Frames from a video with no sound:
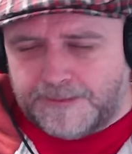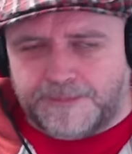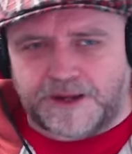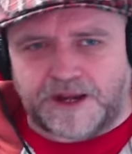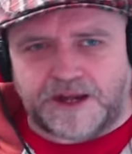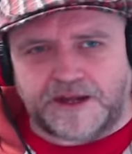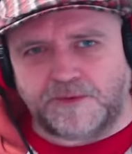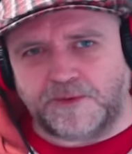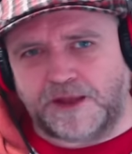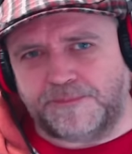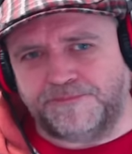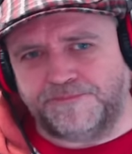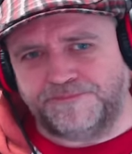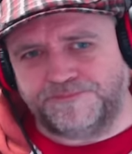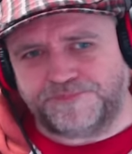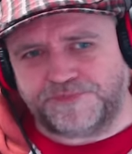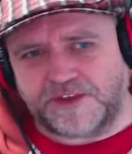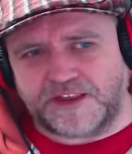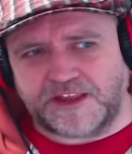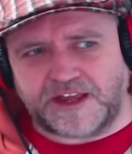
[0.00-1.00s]
But anyway,
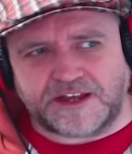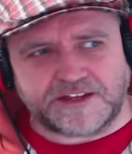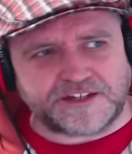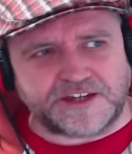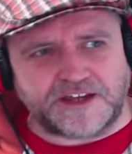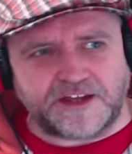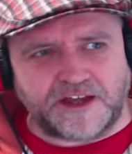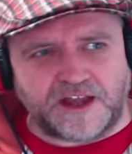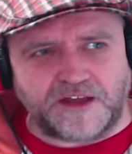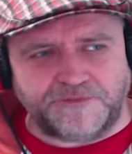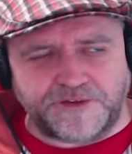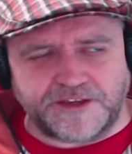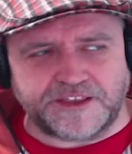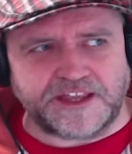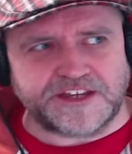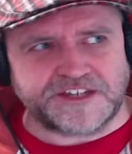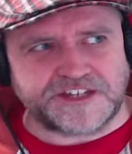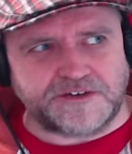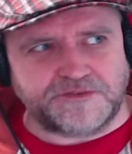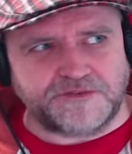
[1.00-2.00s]
that, I
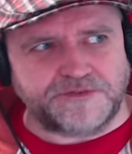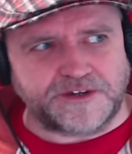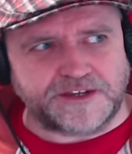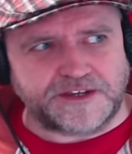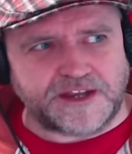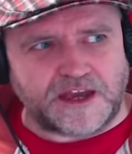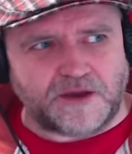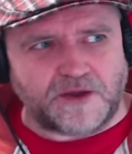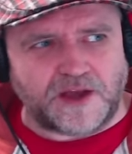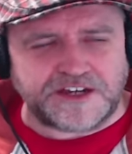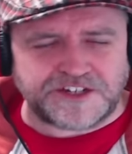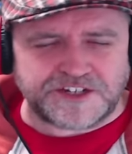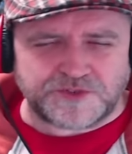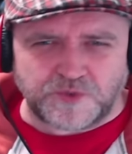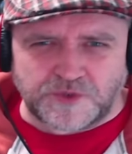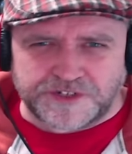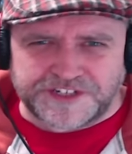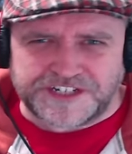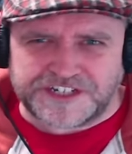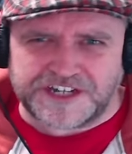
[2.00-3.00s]
think that's everything now. I
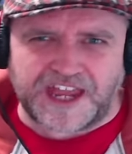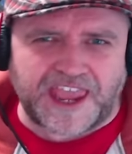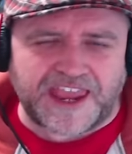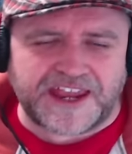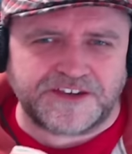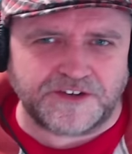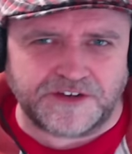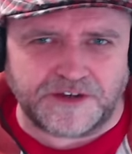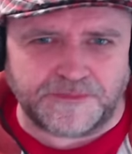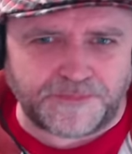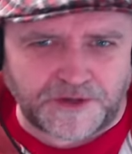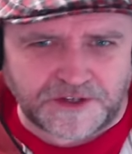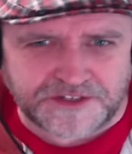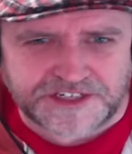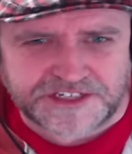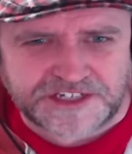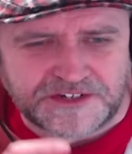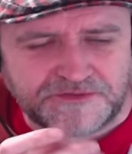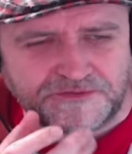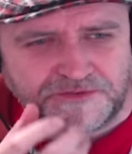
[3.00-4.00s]
just wanted to end on a
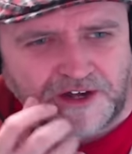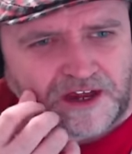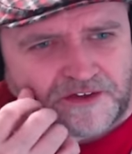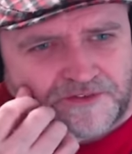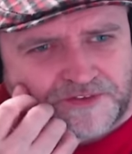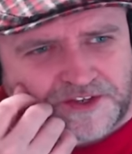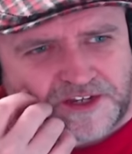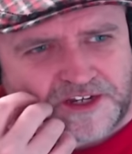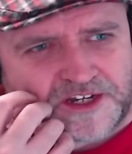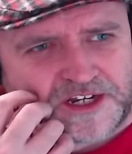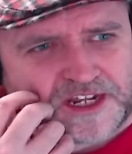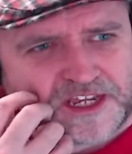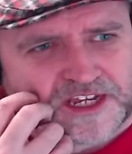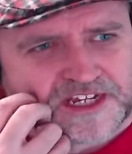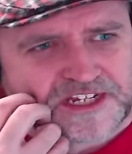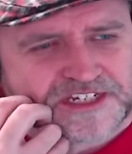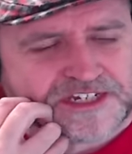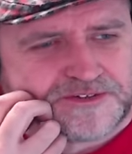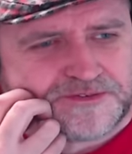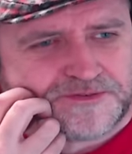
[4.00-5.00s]
positive rather than a
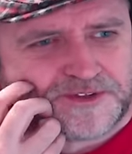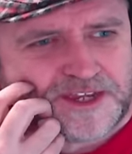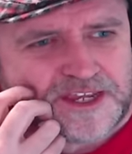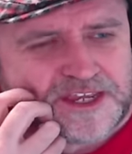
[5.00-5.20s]
negative.